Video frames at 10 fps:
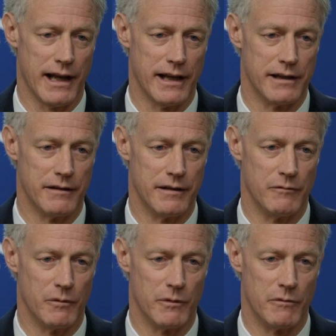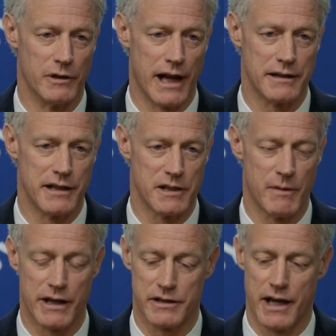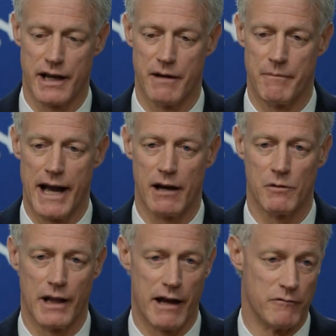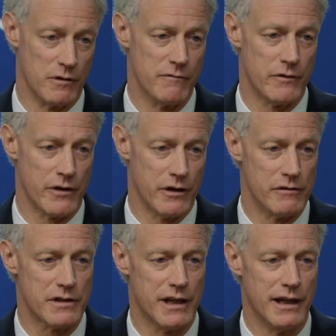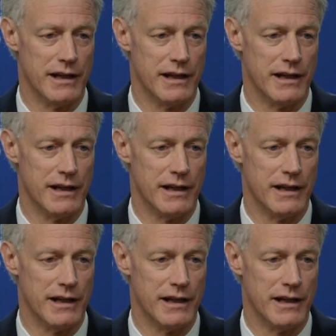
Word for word: and we would anticipate as they come back, we'll have room for those.